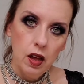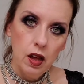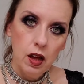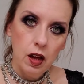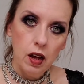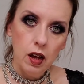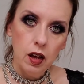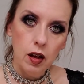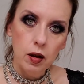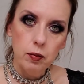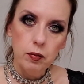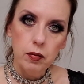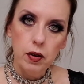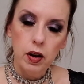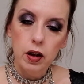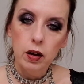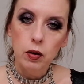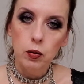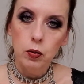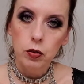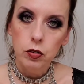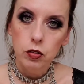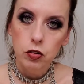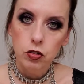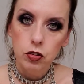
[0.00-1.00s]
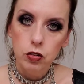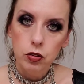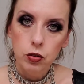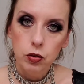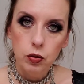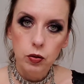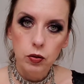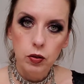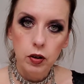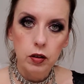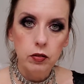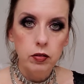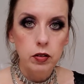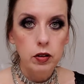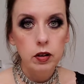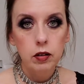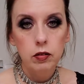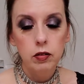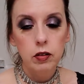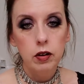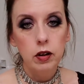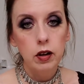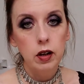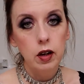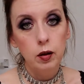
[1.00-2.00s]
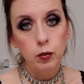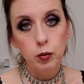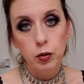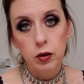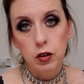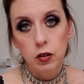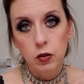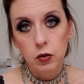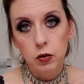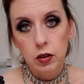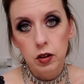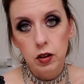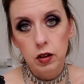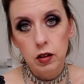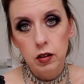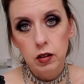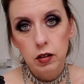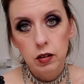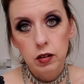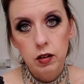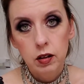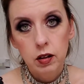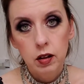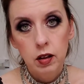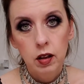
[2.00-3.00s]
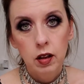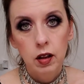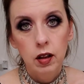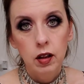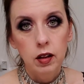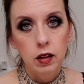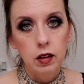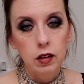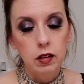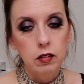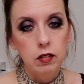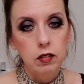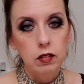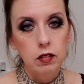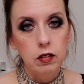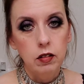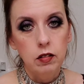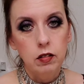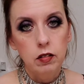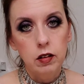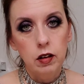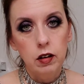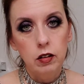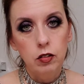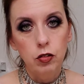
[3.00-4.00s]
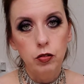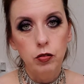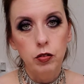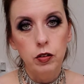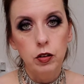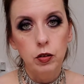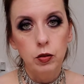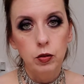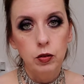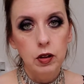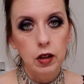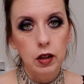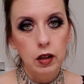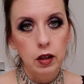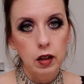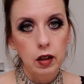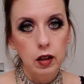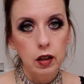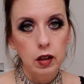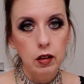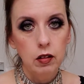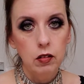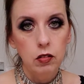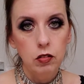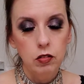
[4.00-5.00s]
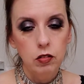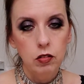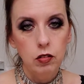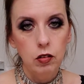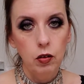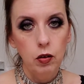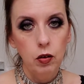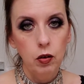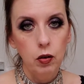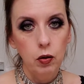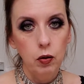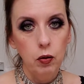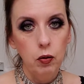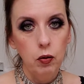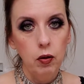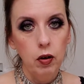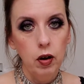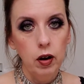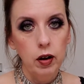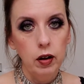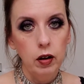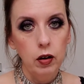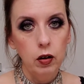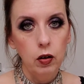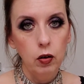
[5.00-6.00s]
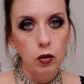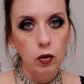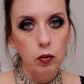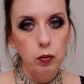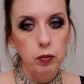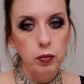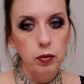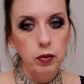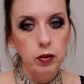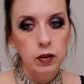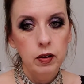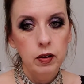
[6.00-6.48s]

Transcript: I wish you a very, very happy new year. It's the start of a new decade, so I hope